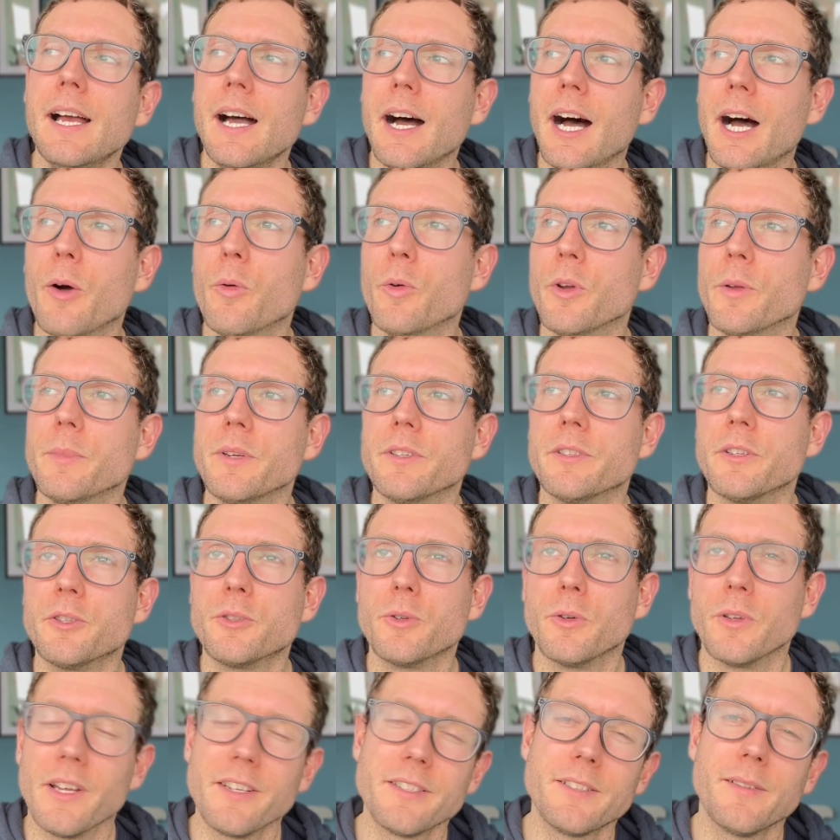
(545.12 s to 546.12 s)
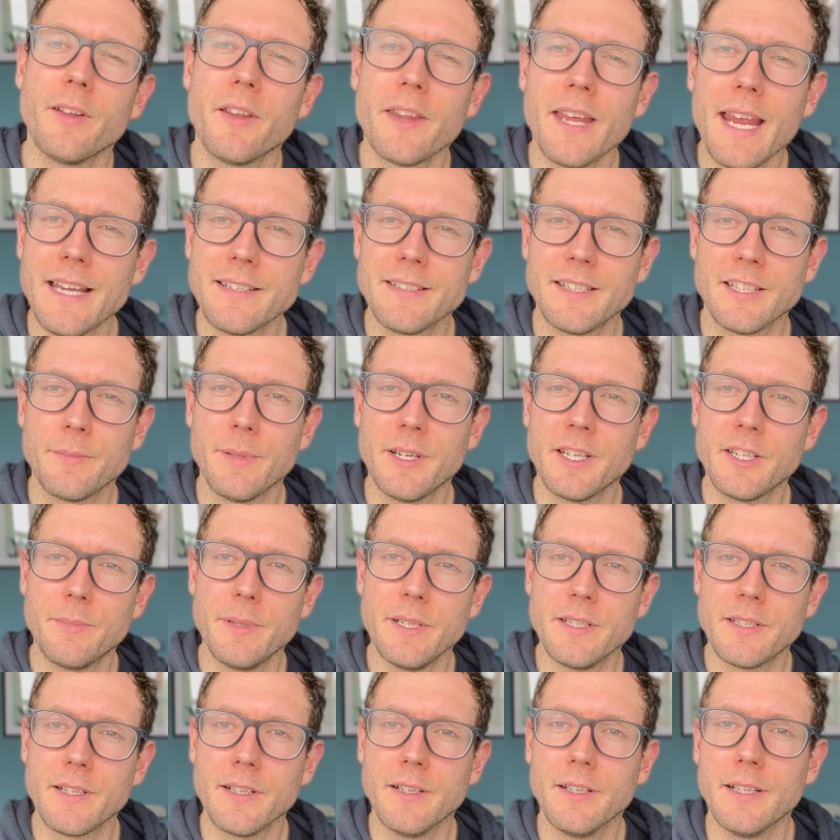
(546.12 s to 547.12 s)
I wouldn't be so sure. Like something like the Asics
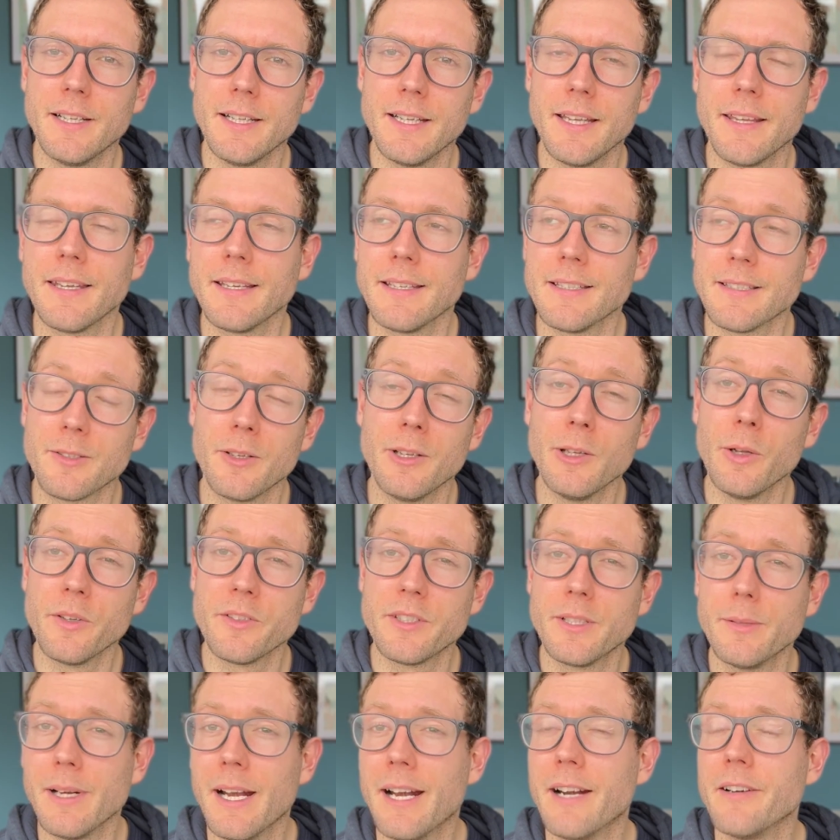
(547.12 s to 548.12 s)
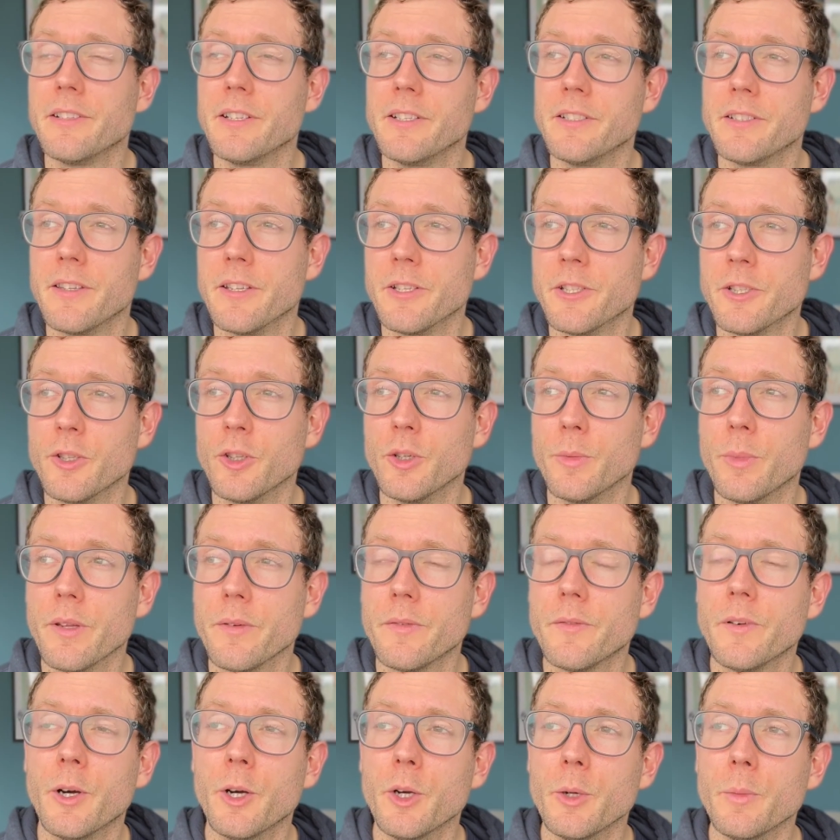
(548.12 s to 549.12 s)
Metaspeed Sky, I think it's got a lot of similarities to the shoe, but the
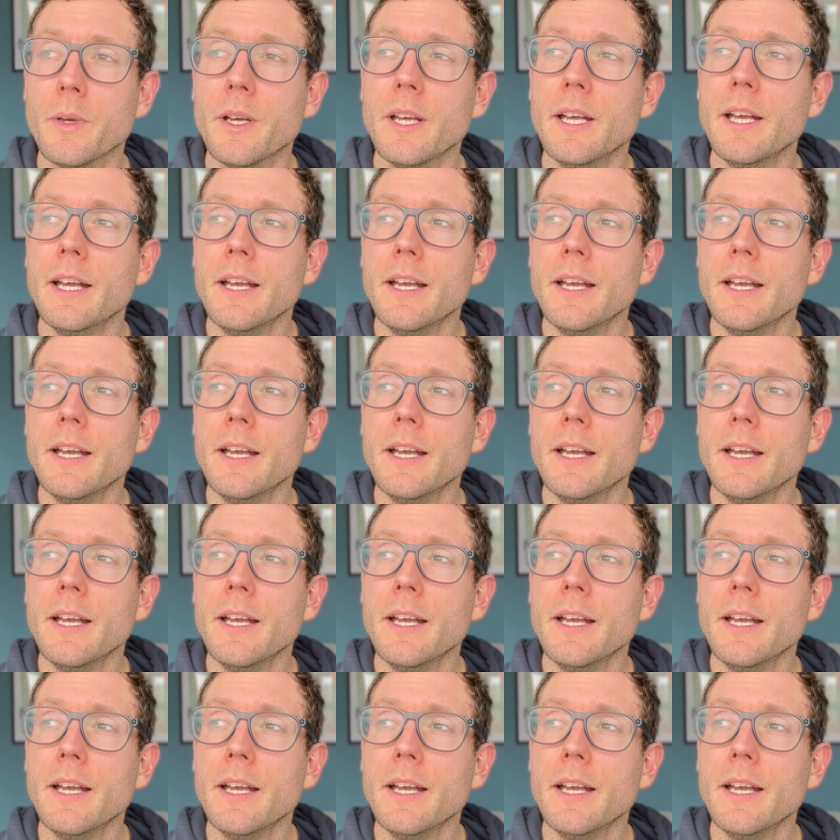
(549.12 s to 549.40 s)
foam